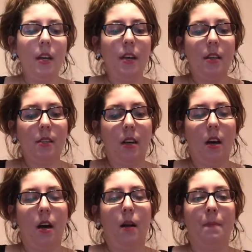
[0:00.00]
is
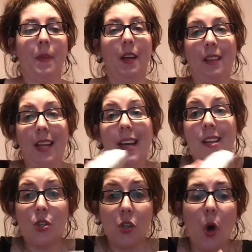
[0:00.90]
like
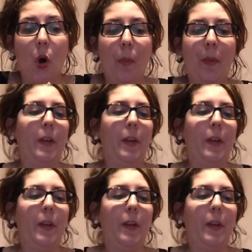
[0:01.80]
soap.